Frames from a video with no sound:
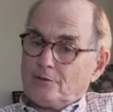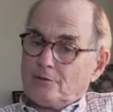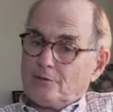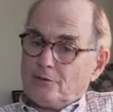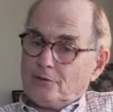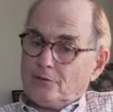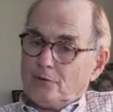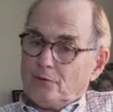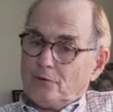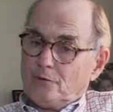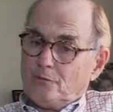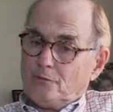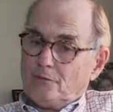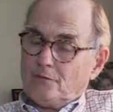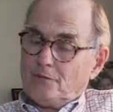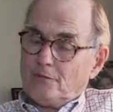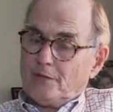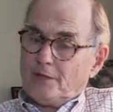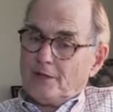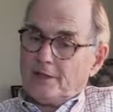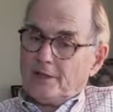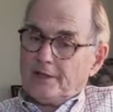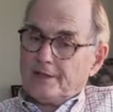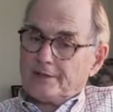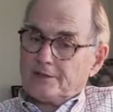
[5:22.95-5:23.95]
group
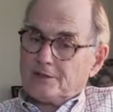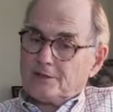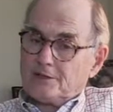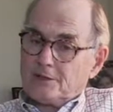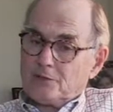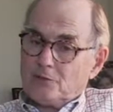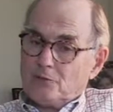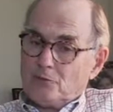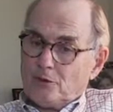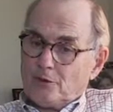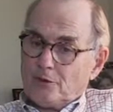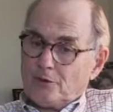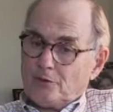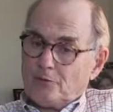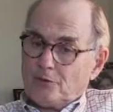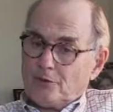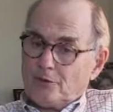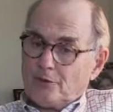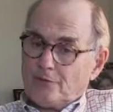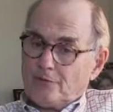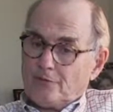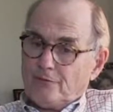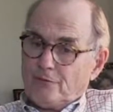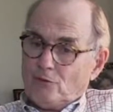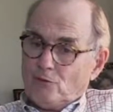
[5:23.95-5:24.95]
flying
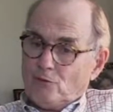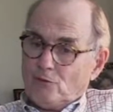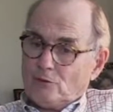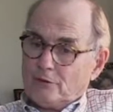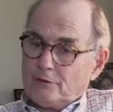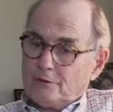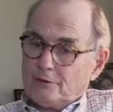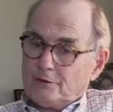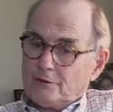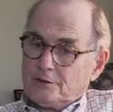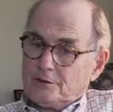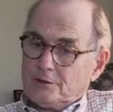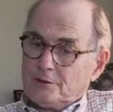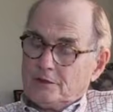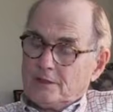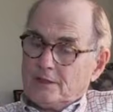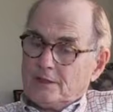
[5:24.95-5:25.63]
C-124s.